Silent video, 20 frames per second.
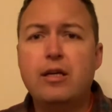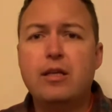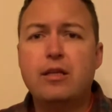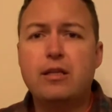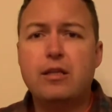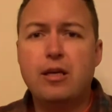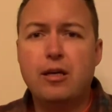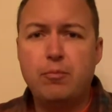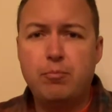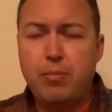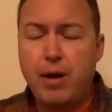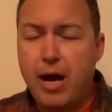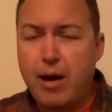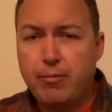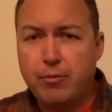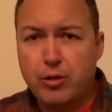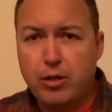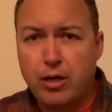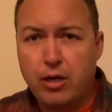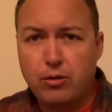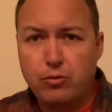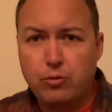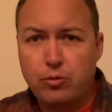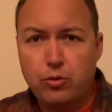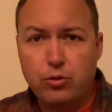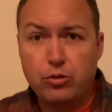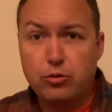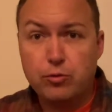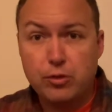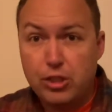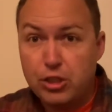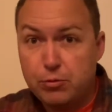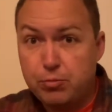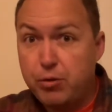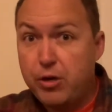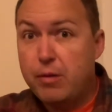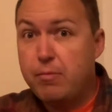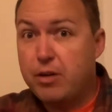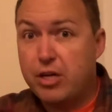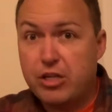that Babylon rules, which is
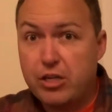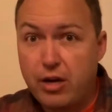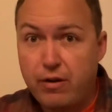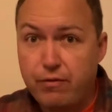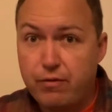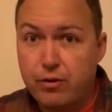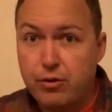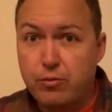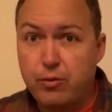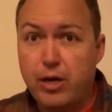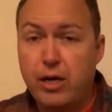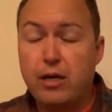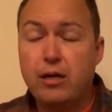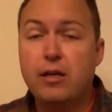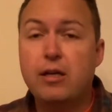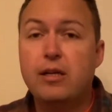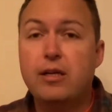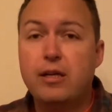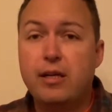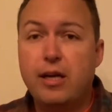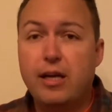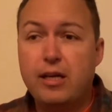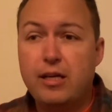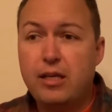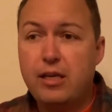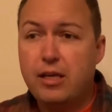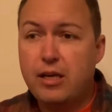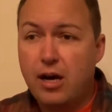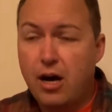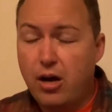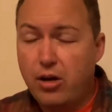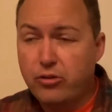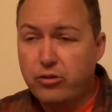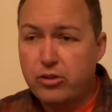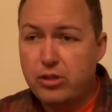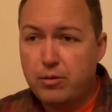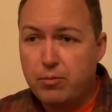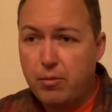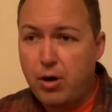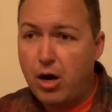pretty much everywhere. And he calls
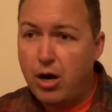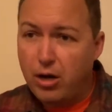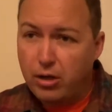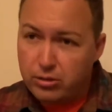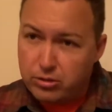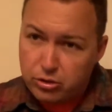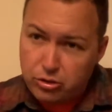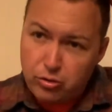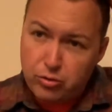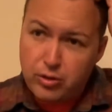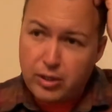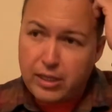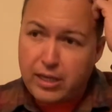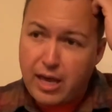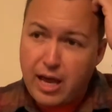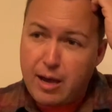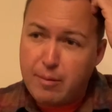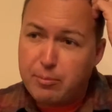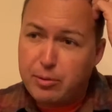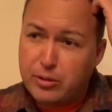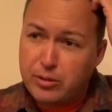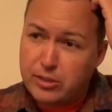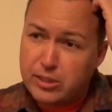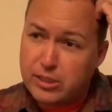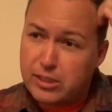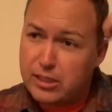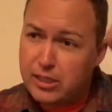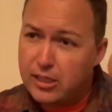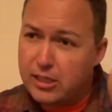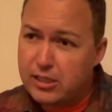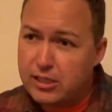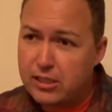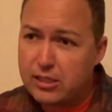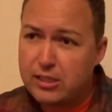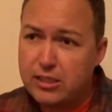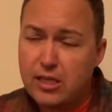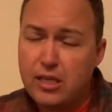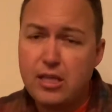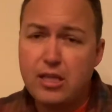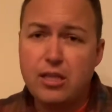them all to the capital city to
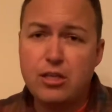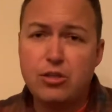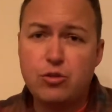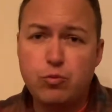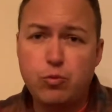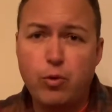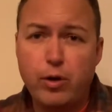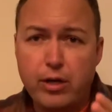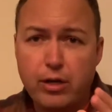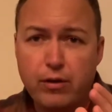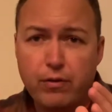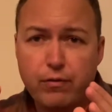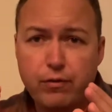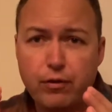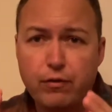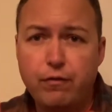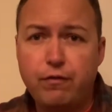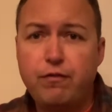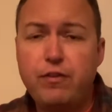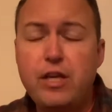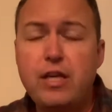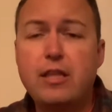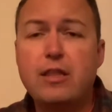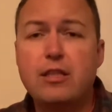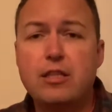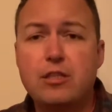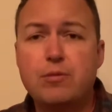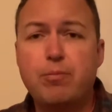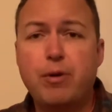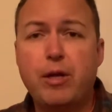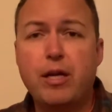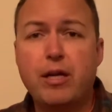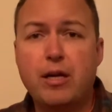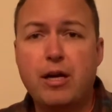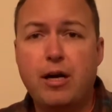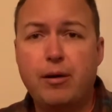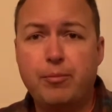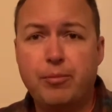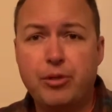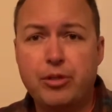see this wonderful feat that's been
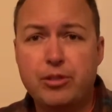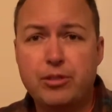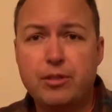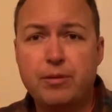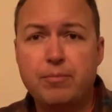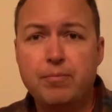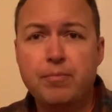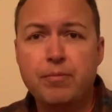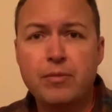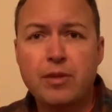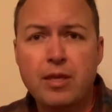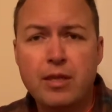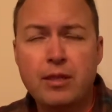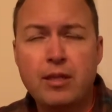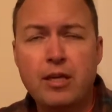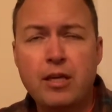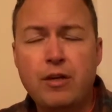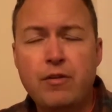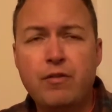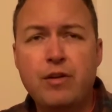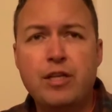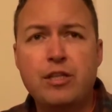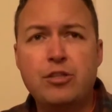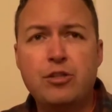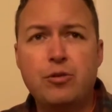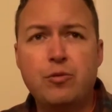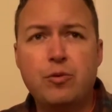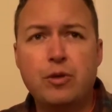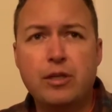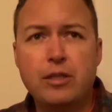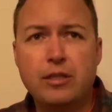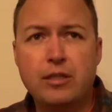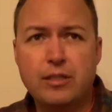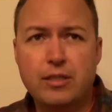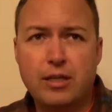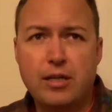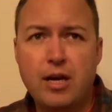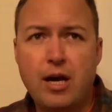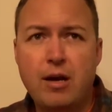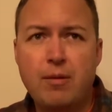accomplished. Think of it as you will as a
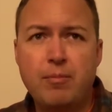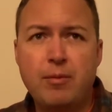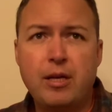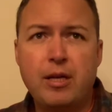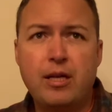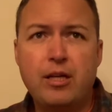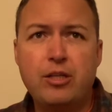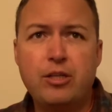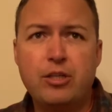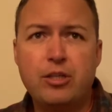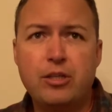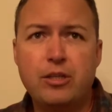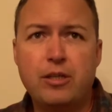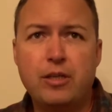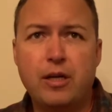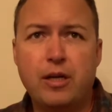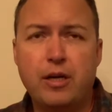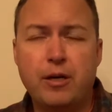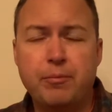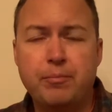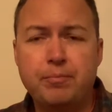combination uh,